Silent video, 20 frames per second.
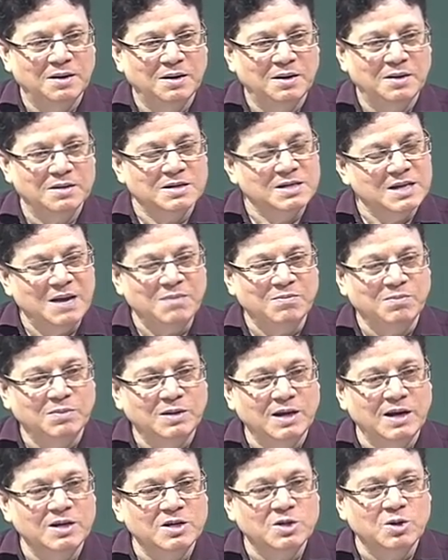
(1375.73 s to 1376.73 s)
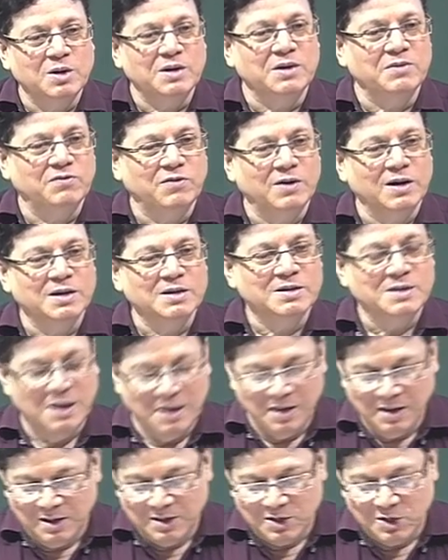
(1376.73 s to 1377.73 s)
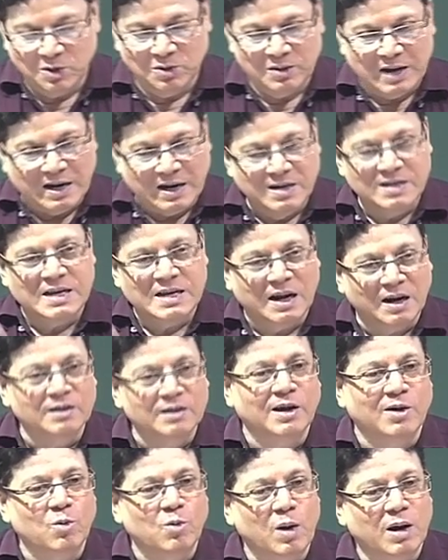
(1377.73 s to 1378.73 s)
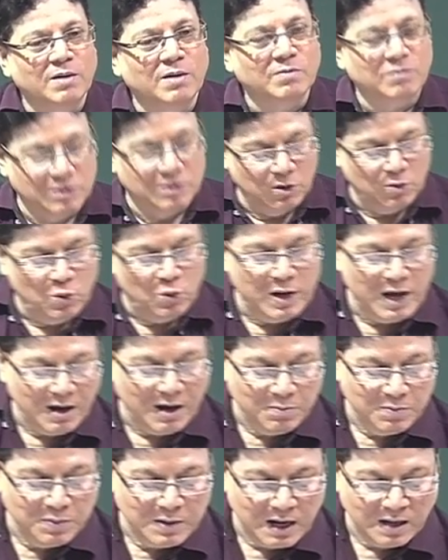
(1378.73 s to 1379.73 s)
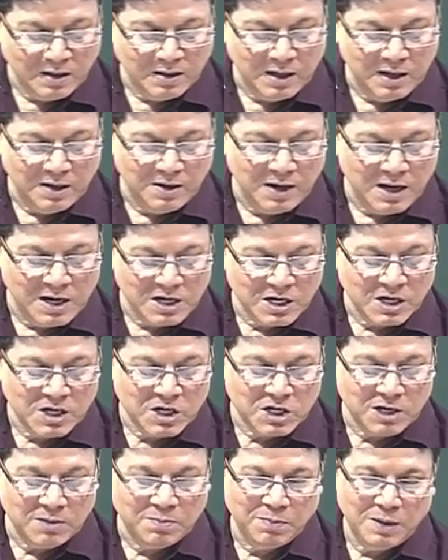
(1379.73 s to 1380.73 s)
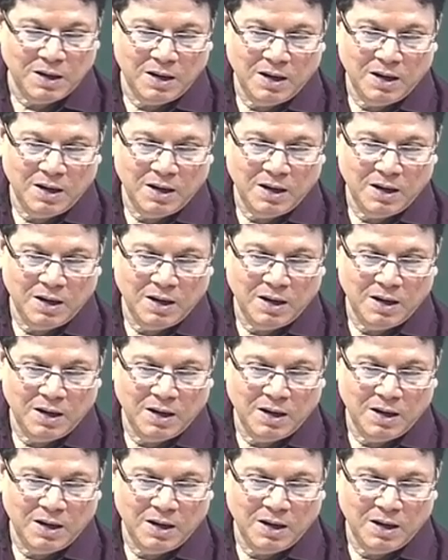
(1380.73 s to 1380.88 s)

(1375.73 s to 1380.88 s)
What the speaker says: same, there is no difference. So, that is another one. So, we have done the relationship